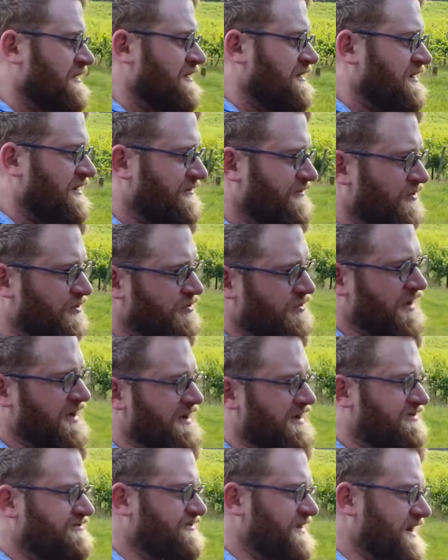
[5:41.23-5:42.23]
I feel
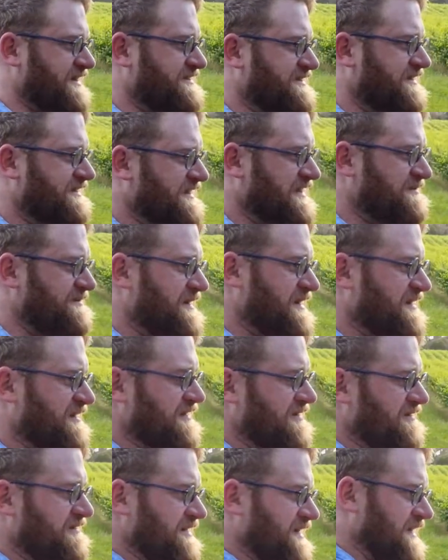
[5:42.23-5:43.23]
drastically
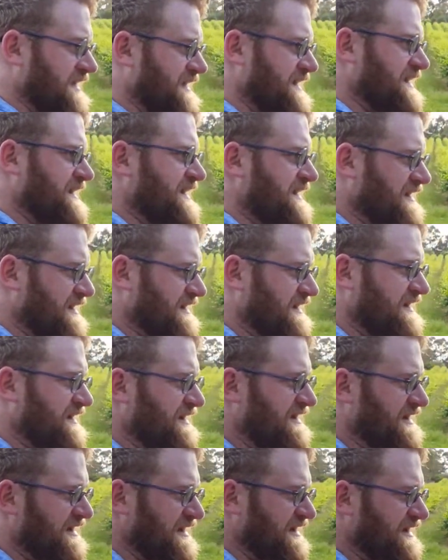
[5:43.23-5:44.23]
better already
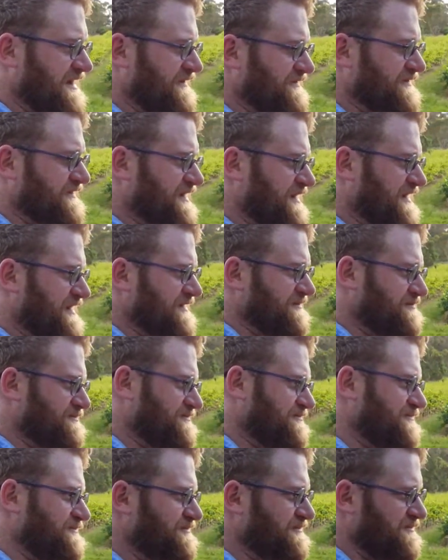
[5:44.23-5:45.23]
after
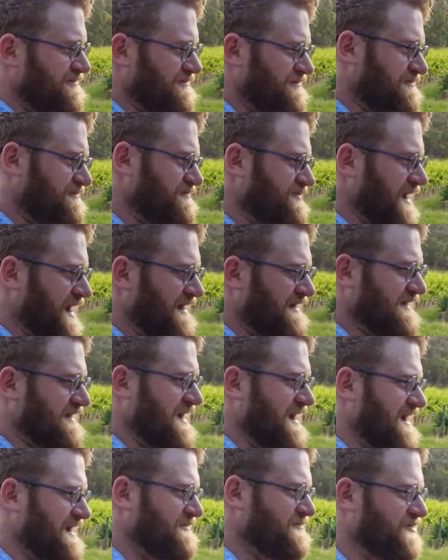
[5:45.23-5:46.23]
bailing
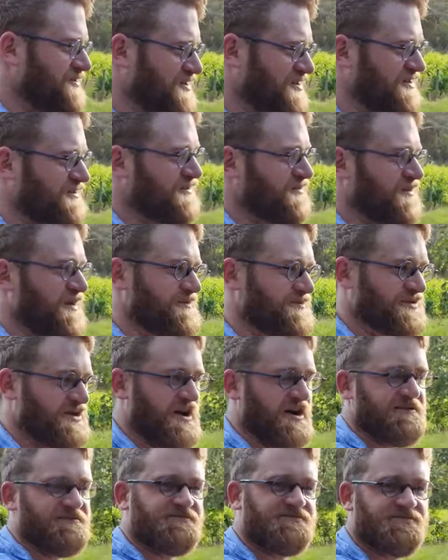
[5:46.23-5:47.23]
home, working on the
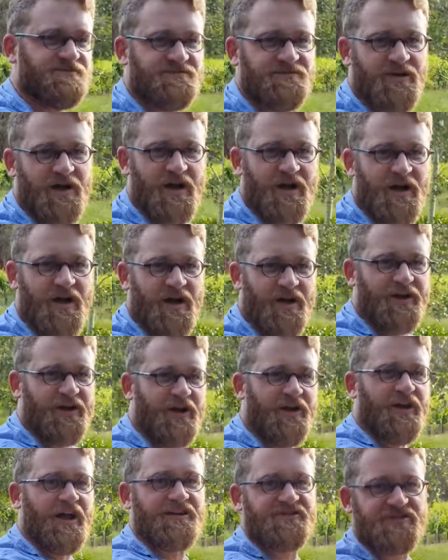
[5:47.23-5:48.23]
website. I
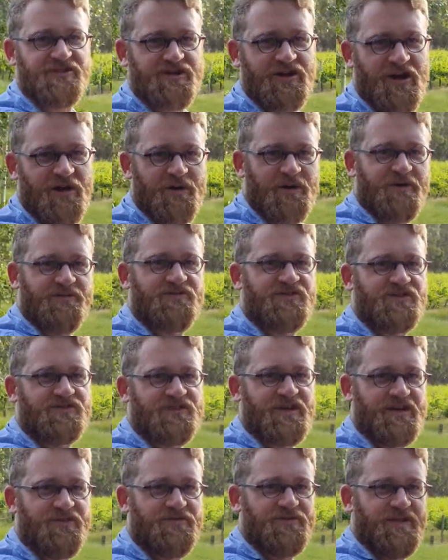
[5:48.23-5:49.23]
don't actually know what I've just
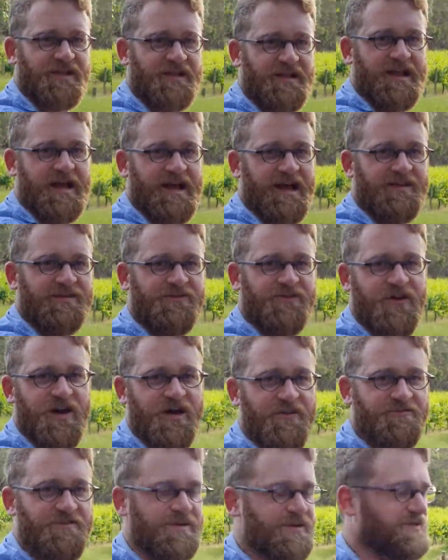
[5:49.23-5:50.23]
said for the last
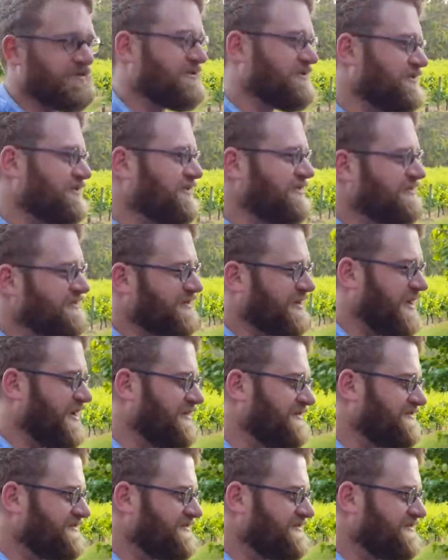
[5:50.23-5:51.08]
5 minutes or so,